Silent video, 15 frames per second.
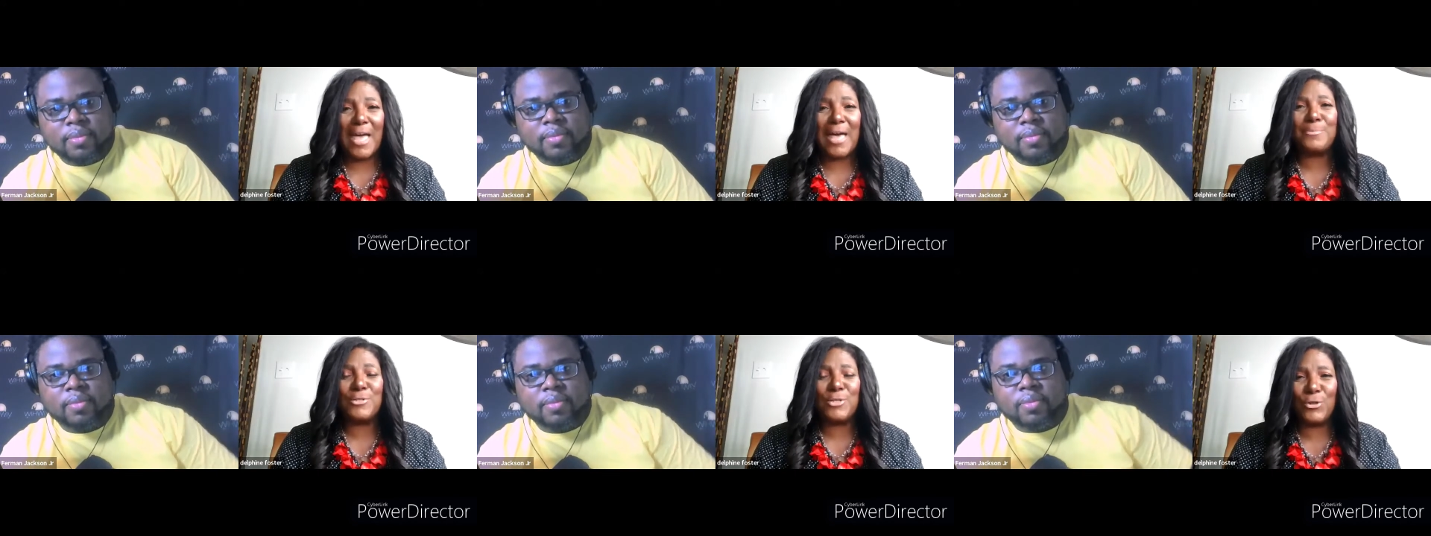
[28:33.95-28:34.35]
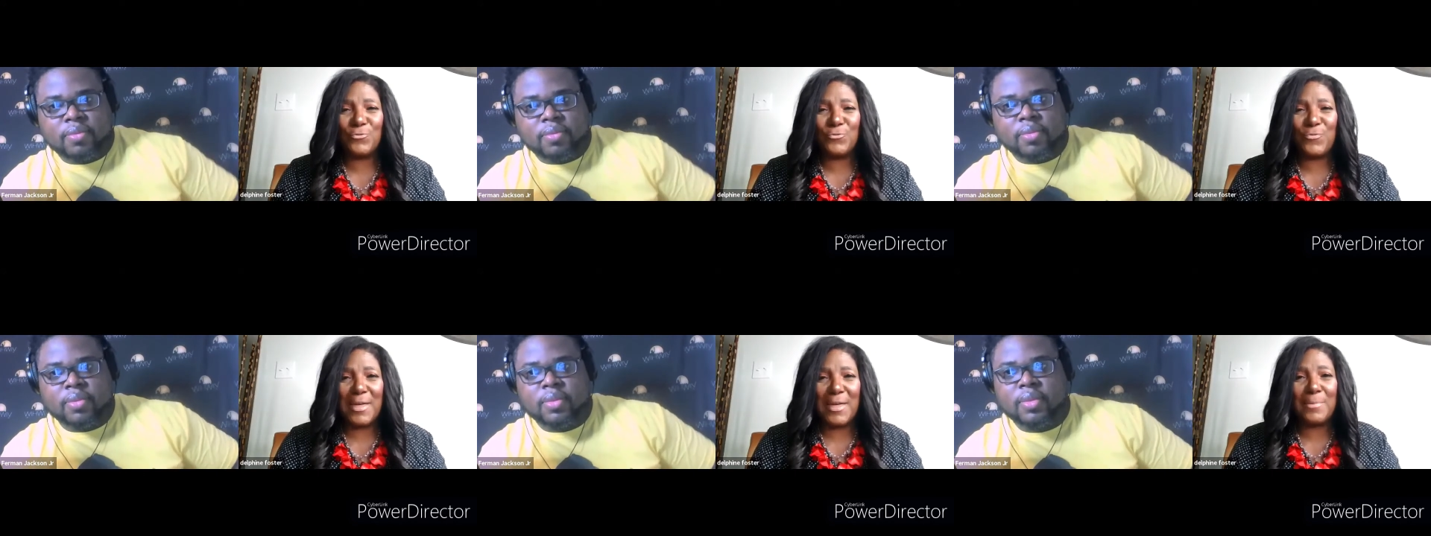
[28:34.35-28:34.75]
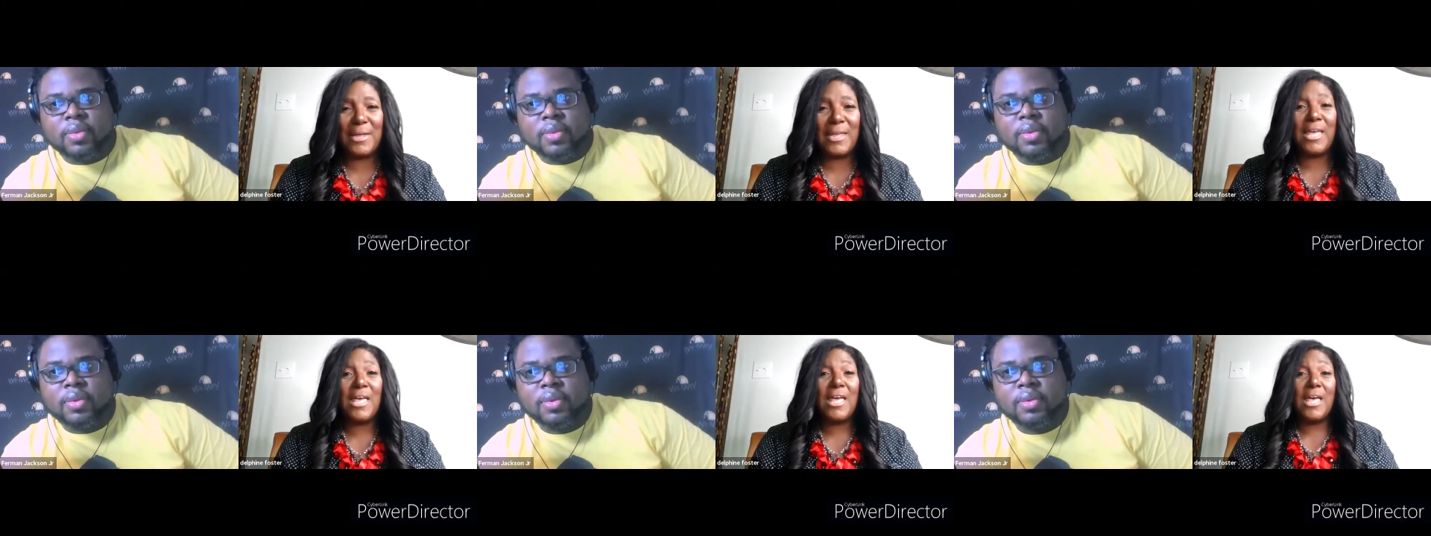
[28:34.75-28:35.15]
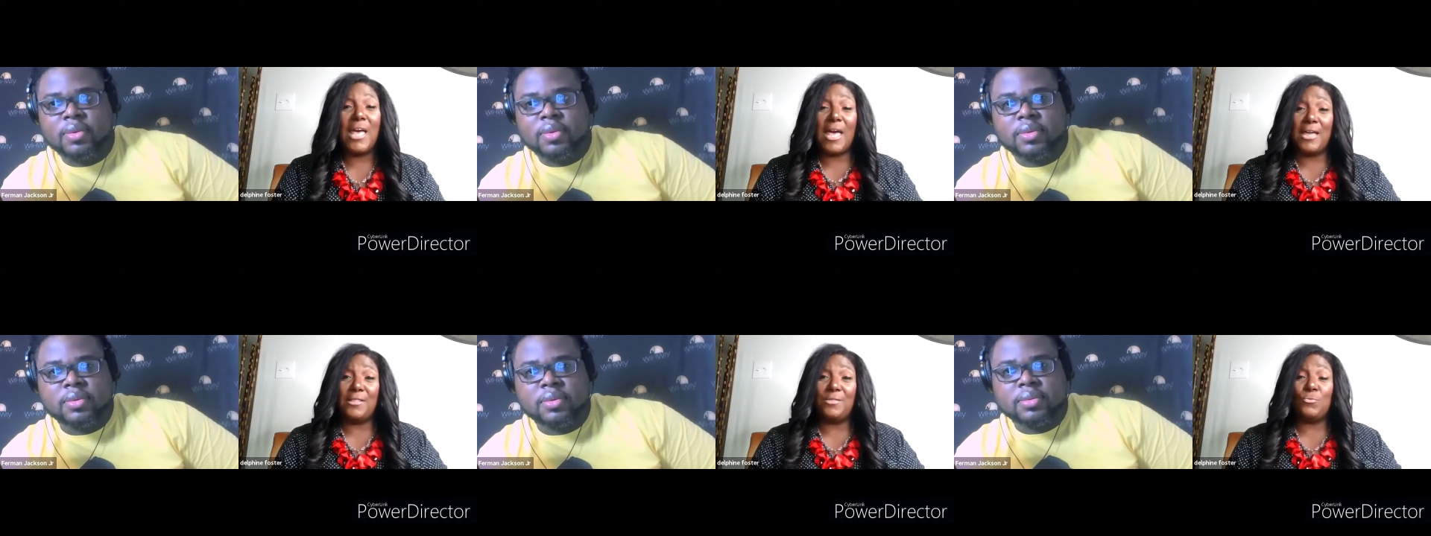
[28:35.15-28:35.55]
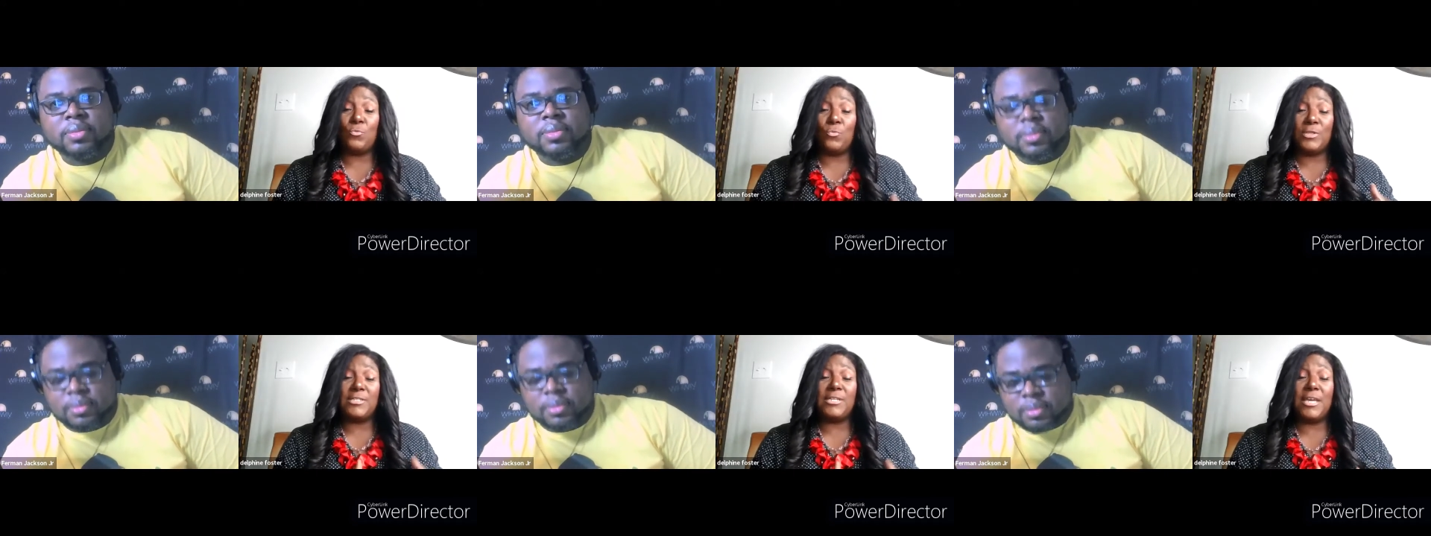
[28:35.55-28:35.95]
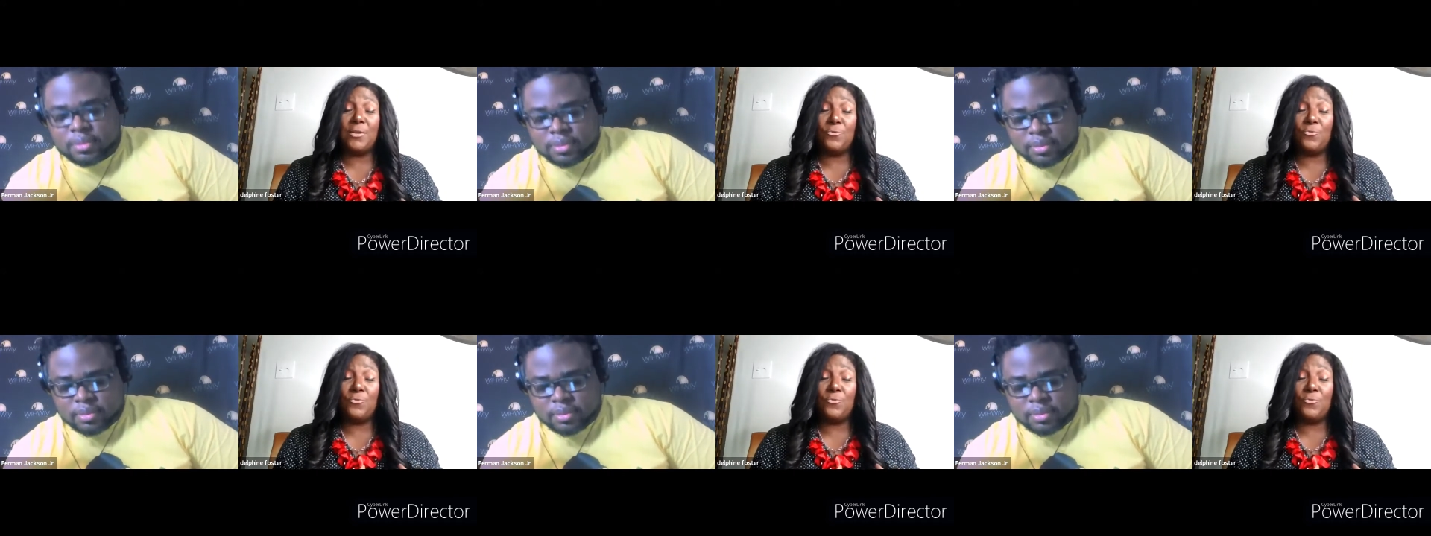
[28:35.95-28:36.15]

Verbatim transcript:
Speaker 1: absolute family. And once again,